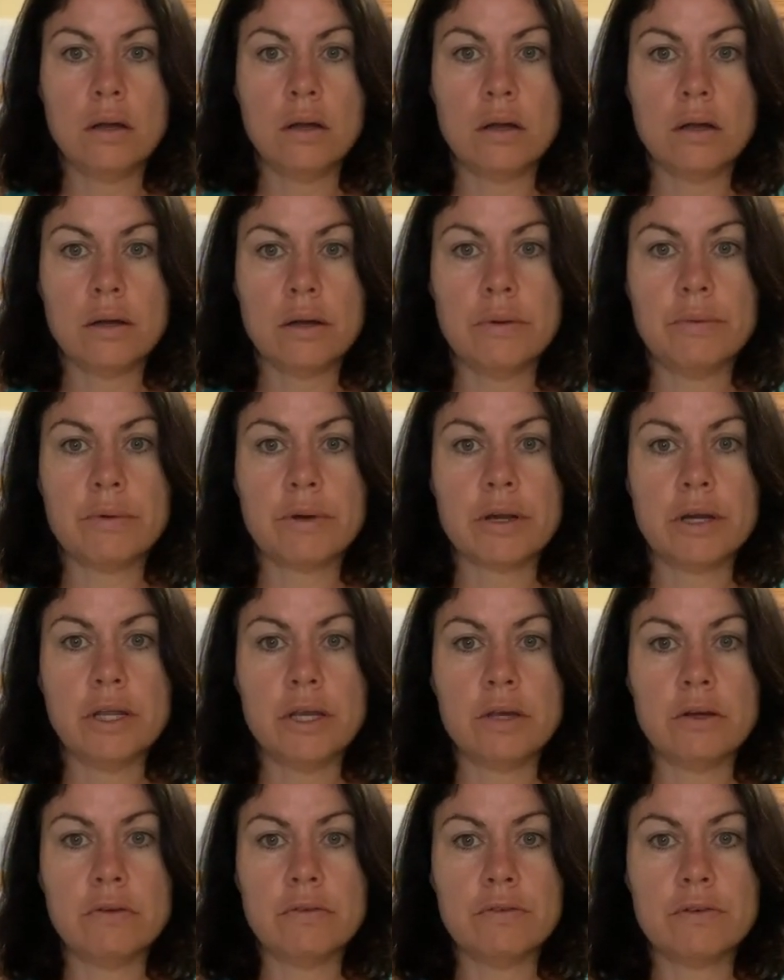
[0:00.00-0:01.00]
All right, we're gonna
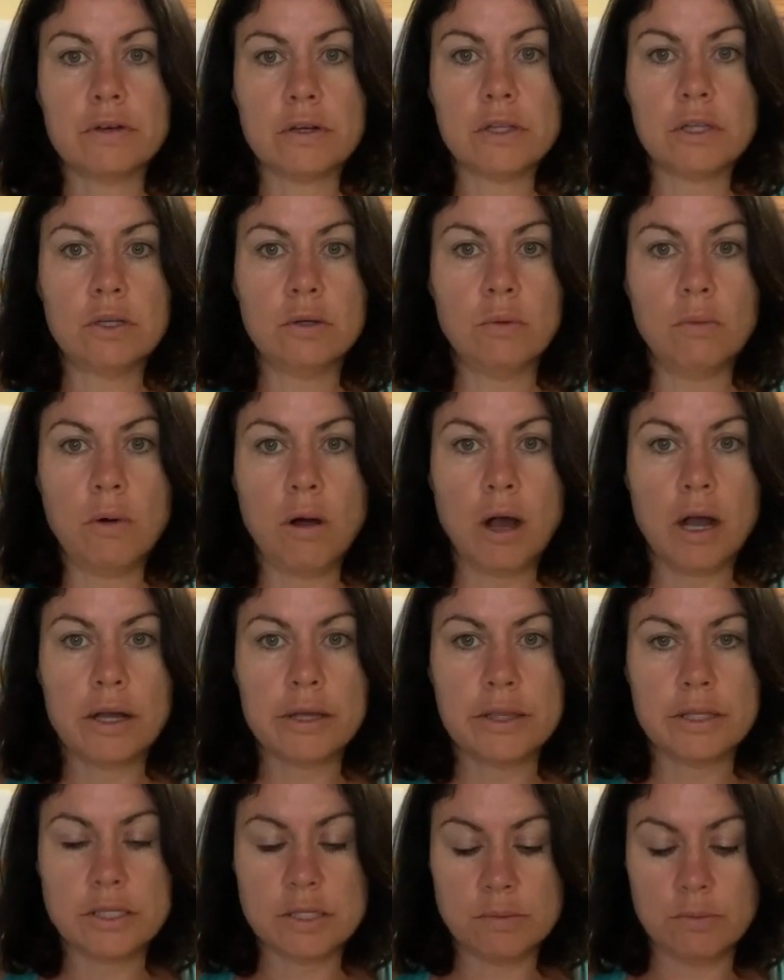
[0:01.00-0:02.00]
go for a little
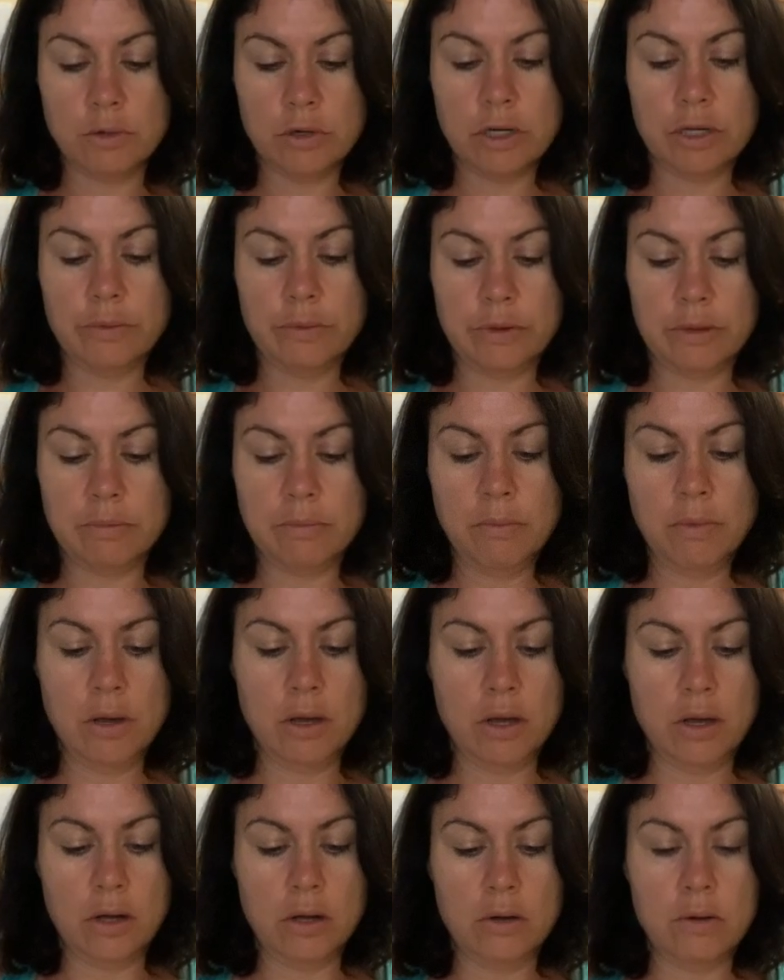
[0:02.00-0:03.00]
walk this morning with
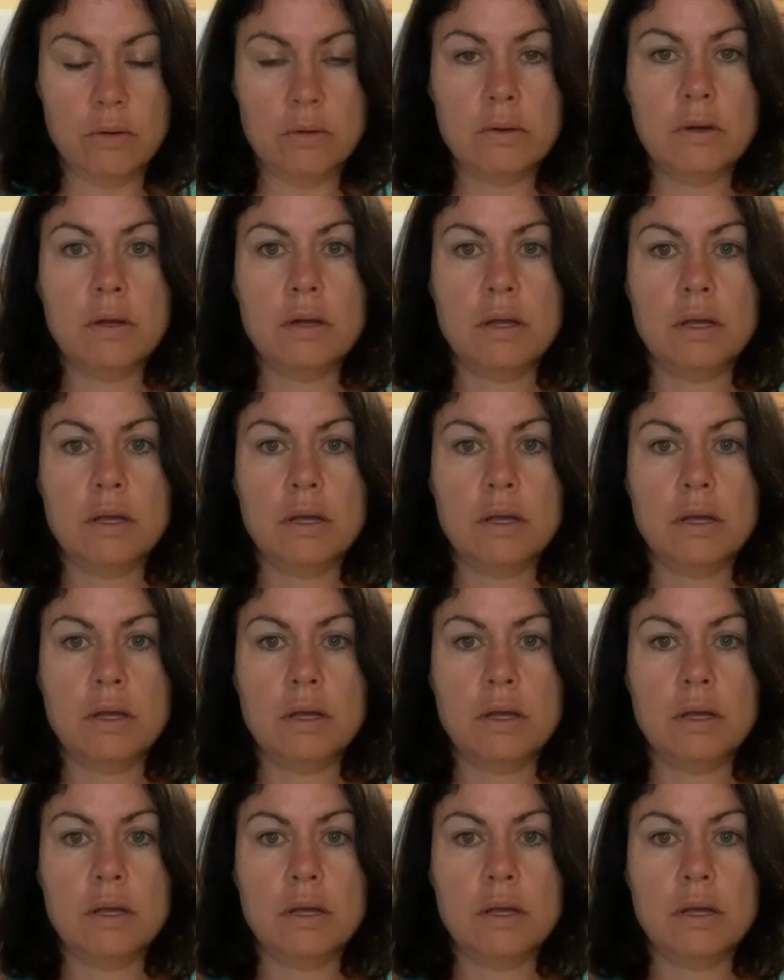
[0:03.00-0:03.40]
Mo.